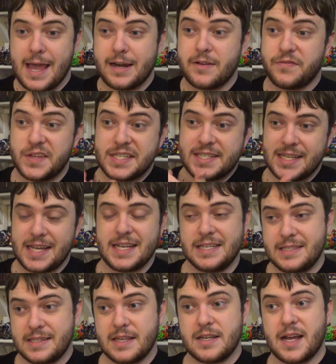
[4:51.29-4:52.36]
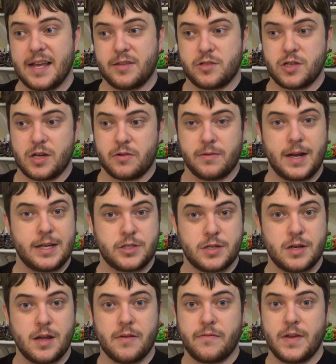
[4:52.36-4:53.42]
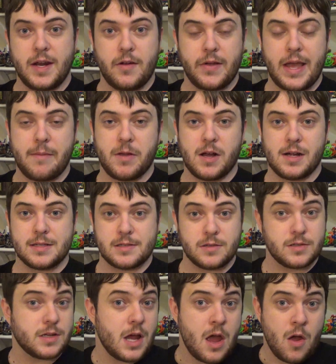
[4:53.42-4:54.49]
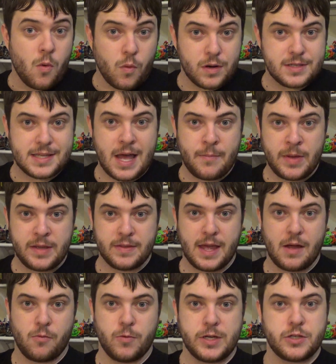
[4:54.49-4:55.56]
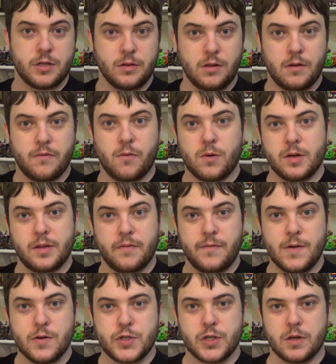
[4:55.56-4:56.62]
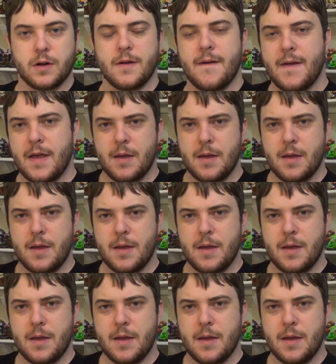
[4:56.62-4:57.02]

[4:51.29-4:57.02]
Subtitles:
And if this is the 9th generation of video game consoles, what does that mean that we should look for in the future?